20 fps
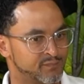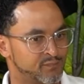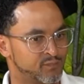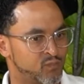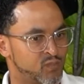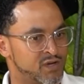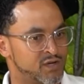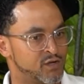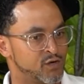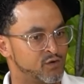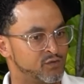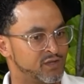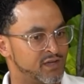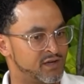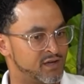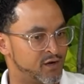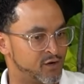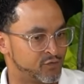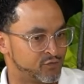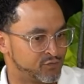We know
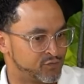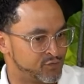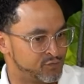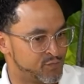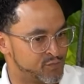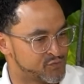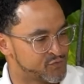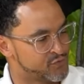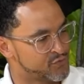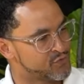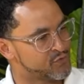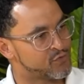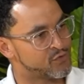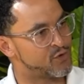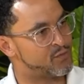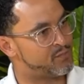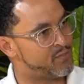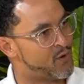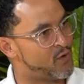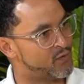they are the most critical
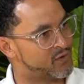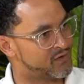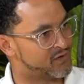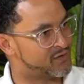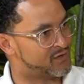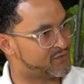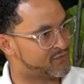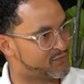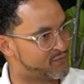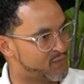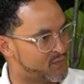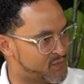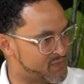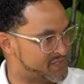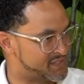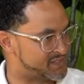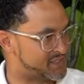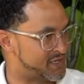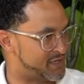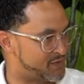component of what we
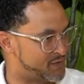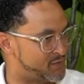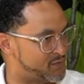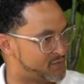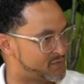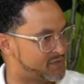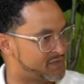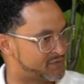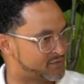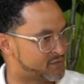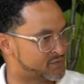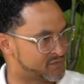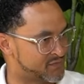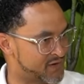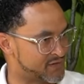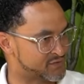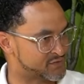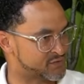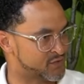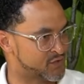sell in terms of
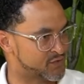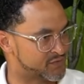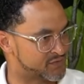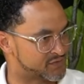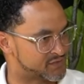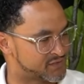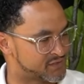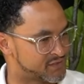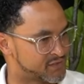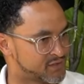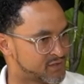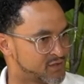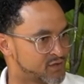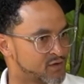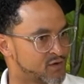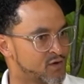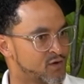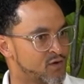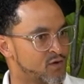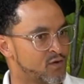our service.
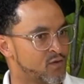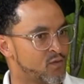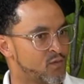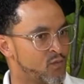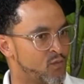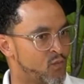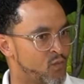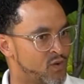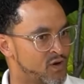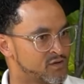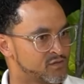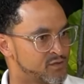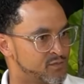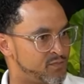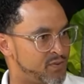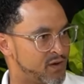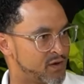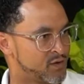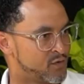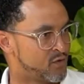Where's the
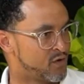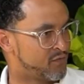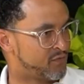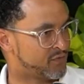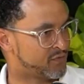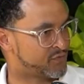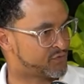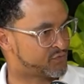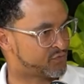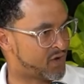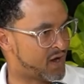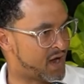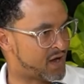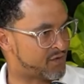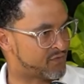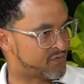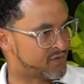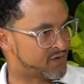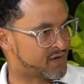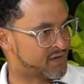puck going for the
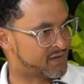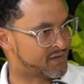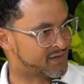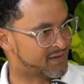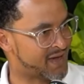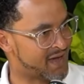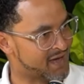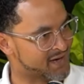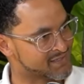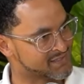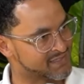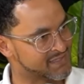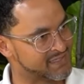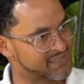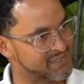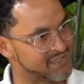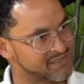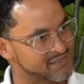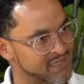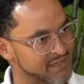driver? And then how does the
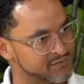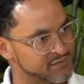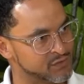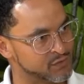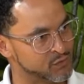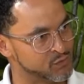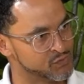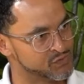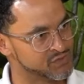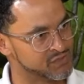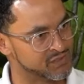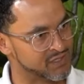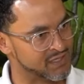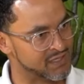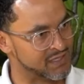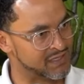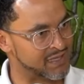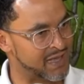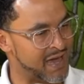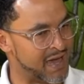GigSafe solution
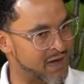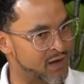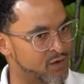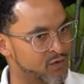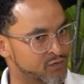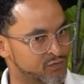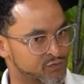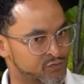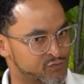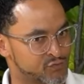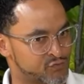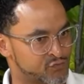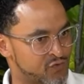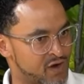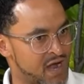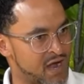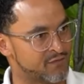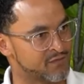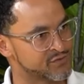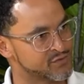allow the
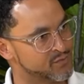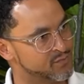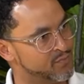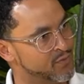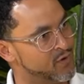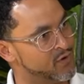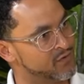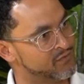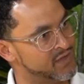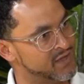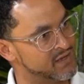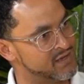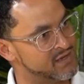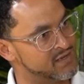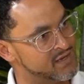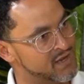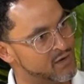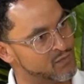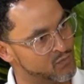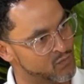driver as a part of that
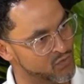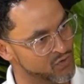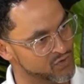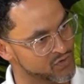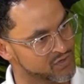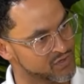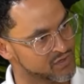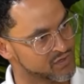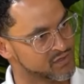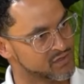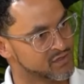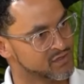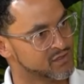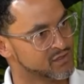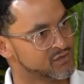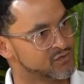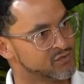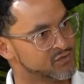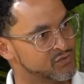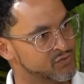network
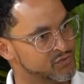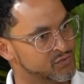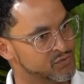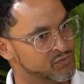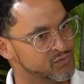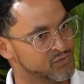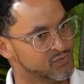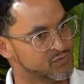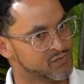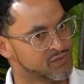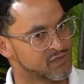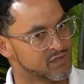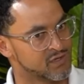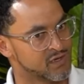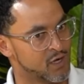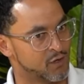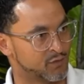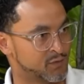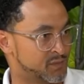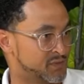to
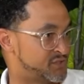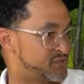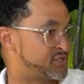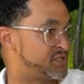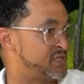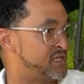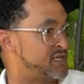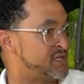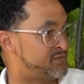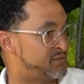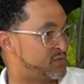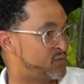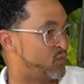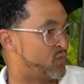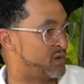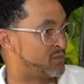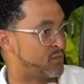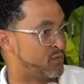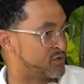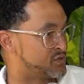help them achieve and
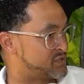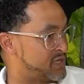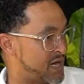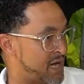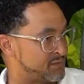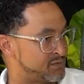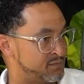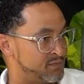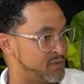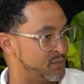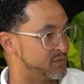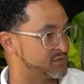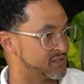win more jobs and be more